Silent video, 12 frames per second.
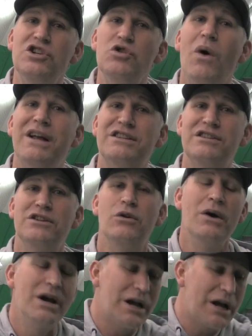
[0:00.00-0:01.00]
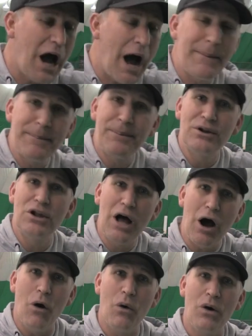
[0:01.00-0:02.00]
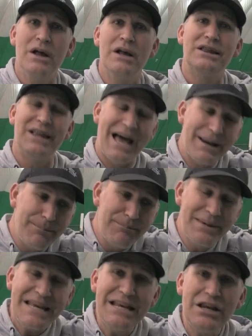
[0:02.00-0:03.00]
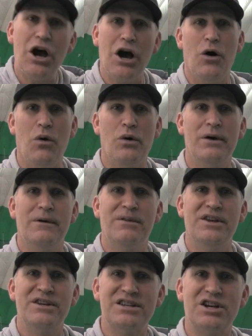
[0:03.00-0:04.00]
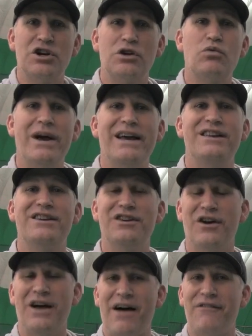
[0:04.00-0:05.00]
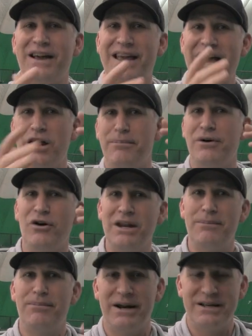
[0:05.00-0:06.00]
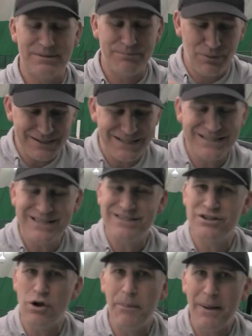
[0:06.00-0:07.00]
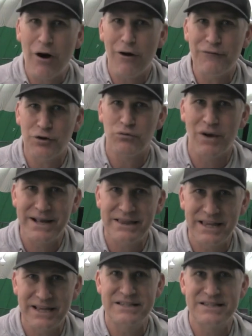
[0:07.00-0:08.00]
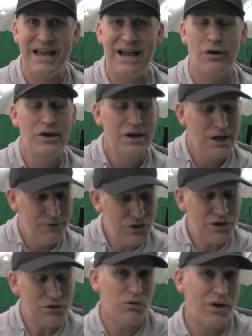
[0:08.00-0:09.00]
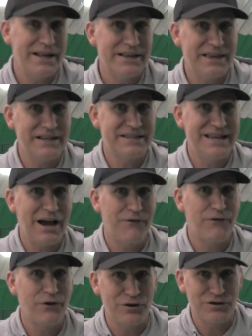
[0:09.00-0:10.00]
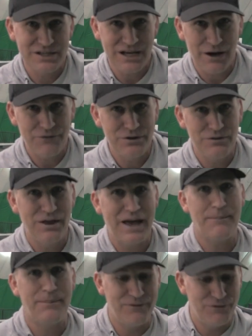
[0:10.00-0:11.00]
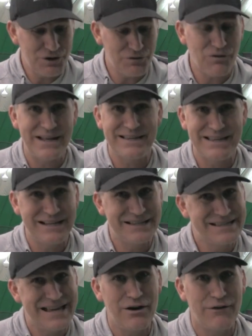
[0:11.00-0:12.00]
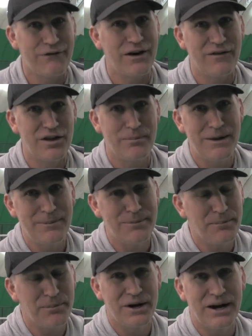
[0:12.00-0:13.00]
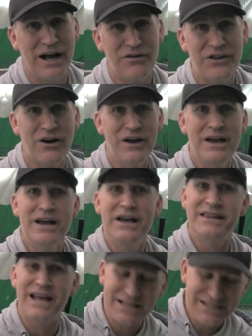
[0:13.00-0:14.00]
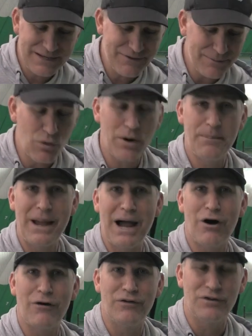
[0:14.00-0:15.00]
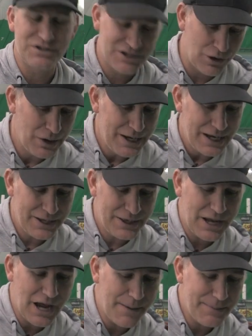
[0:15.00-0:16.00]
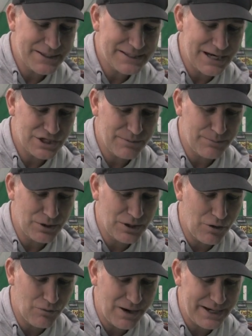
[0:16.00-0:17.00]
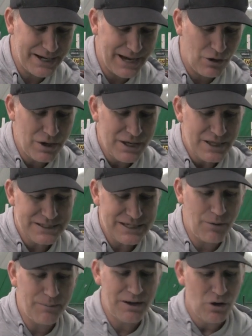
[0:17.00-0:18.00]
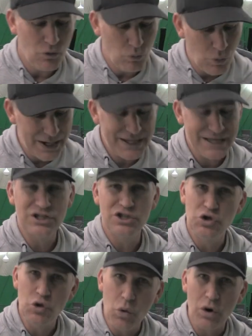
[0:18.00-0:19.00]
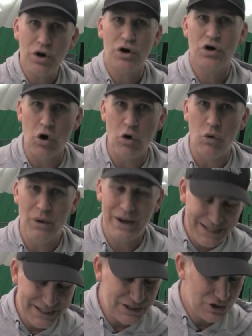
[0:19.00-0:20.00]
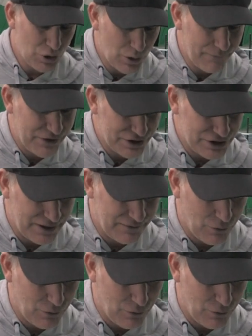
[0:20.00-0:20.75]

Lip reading: you want to do? Comment below. Let me know. This is a good way, you know, have accountability buddies. And plus, it's just so powerful to write things down. If you can write things down for yourself, do that. But if you can write things down in front of other people and put it out there, that's even more powerful. So in the comment section below right now, tell me, what is your goal? What is your vision of